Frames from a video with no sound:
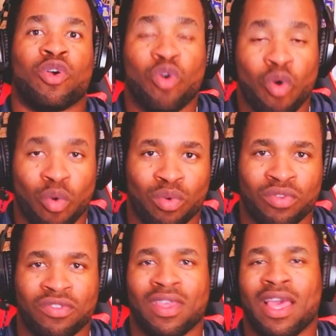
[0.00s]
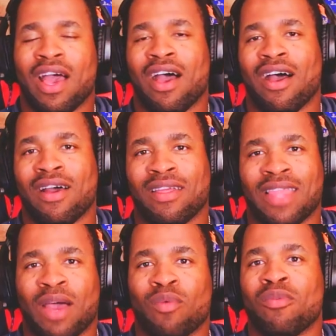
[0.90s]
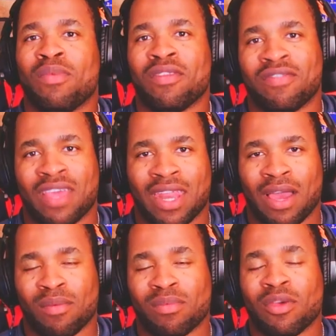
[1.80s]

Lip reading: goals that will be set up